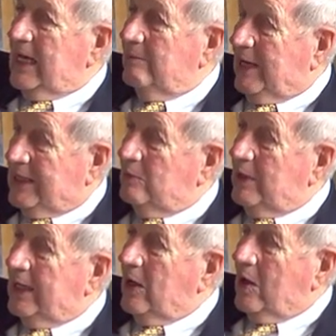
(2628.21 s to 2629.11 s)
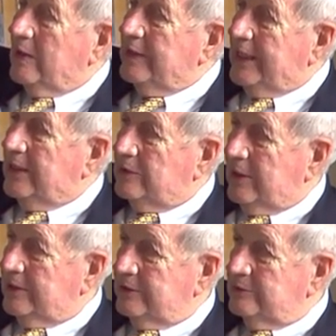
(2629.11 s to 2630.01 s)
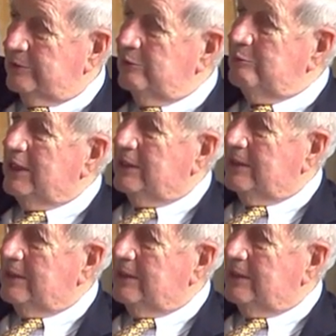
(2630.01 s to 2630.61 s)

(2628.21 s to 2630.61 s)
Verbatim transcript: And by the way, all the NATO countries, we would meet